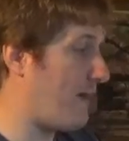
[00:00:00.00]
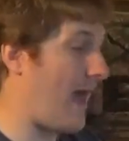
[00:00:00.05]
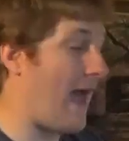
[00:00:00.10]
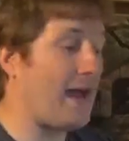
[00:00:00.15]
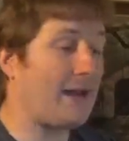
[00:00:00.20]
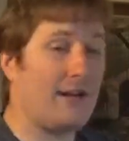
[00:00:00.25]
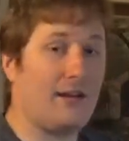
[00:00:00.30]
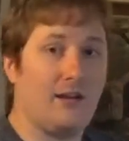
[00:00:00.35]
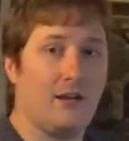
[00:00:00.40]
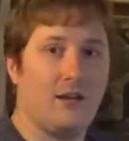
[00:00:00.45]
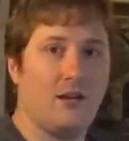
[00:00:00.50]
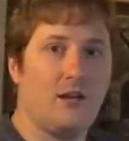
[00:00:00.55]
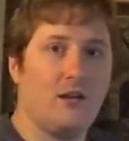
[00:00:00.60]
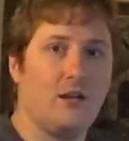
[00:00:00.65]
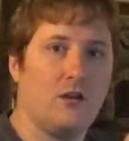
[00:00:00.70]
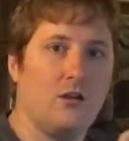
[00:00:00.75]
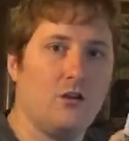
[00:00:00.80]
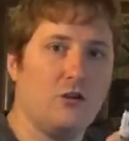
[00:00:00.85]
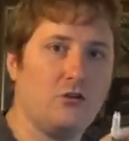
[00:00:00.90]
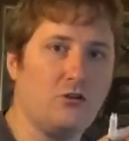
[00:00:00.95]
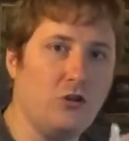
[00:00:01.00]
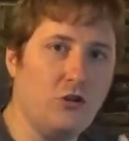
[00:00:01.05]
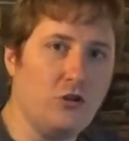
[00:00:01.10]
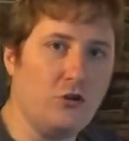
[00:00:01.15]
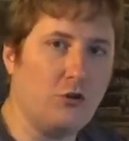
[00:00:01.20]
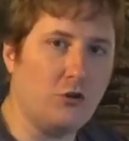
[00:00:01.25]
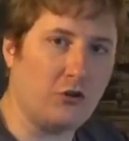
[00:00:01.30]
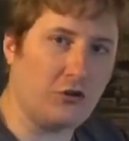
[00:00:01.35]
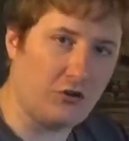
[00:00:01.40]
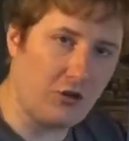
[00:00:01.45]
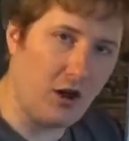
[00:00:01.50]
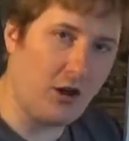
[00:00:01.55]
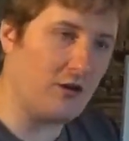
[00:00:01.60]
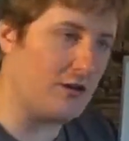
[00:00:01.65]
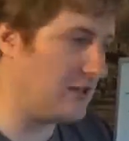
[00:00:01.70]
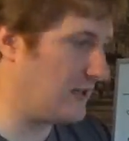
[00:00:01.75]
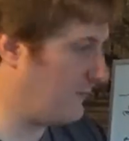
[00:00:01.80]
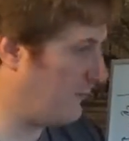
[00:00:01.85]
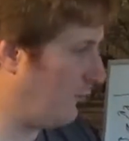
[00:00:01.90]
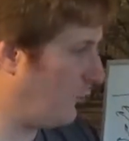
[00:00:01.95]
back to your
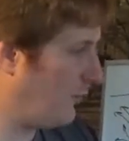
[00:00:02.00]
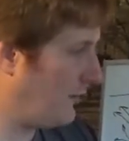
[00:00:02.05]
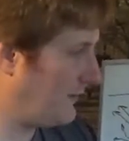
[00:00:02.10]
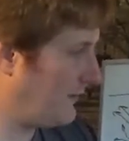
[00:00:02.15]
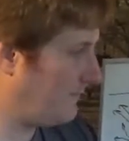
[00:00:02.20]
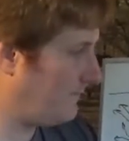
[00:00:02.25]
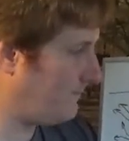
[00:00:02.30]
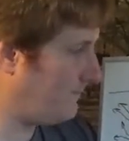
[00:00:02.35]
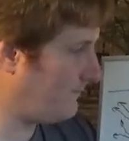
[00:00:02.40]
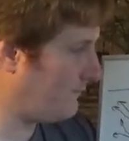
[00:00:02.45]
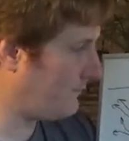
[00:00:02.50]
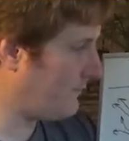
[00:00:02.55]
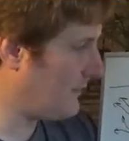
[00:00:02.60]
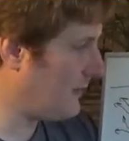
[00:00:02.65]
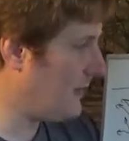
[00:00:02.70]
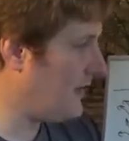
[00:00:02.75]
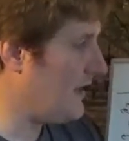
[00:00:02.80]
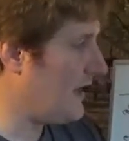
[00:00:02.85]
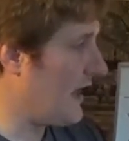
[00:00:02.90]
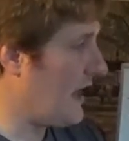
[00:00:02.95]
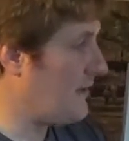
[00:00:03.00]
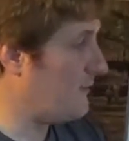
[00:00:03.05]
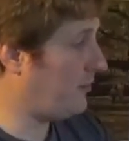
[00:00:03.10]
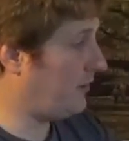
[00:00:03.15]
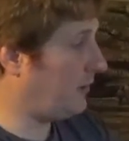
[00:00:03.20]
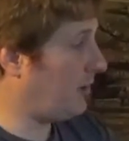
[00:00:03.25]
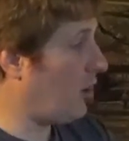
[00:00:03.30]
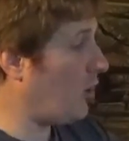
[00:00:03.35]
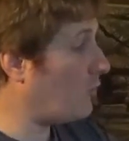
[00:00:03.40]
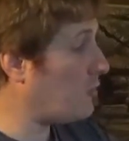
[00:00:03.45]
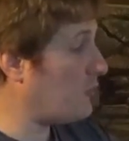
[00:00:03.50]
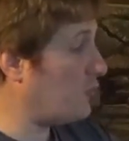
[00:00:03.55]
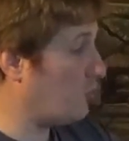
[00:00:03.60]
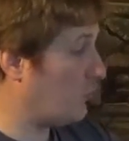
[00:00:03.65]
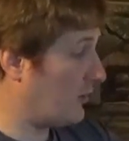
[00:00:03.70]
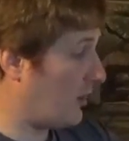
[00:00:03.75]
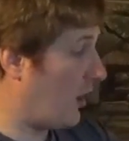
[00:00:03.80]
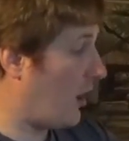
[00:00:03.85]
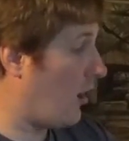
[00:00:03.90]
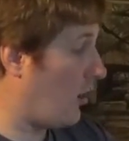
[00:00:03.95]
starting point, and below you
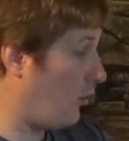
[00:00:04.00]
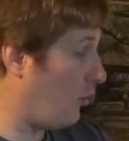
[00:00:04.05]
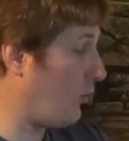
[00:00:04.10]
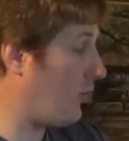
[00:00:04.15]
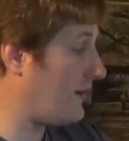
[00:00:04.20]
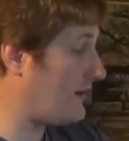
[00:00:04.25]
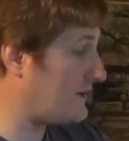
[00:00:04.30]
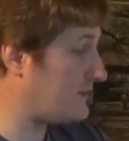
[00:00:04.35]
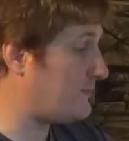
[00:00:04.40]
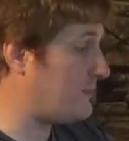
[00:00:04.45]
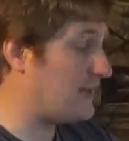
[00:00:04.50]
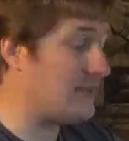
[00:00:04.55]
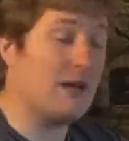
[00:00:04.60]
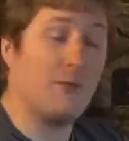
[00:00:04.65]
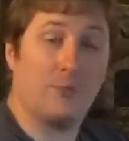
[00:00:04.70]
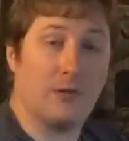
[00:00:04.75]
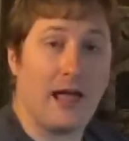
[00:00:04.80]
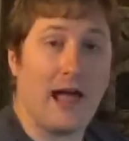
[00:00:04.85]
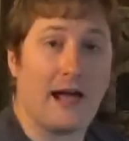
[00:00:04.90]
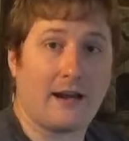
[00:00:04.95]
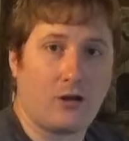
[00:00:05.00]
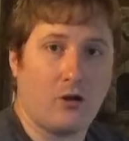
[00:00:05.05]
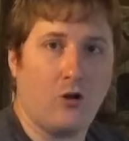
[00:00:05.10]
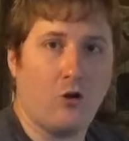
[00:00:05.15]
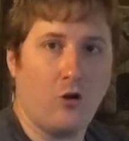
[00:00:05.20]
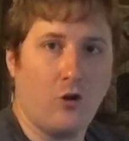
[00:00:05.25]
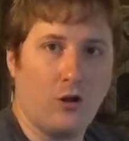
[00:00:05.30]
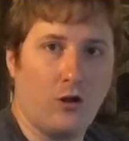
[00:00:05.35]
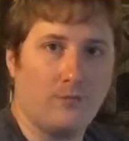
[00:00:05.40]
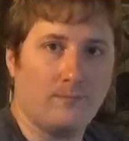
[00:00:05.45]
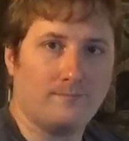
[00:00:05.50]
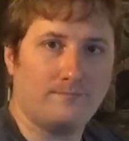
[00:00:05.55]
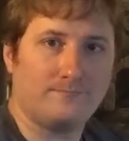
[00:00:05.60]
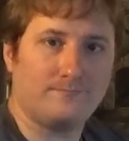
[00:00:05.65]
would always be a black hole.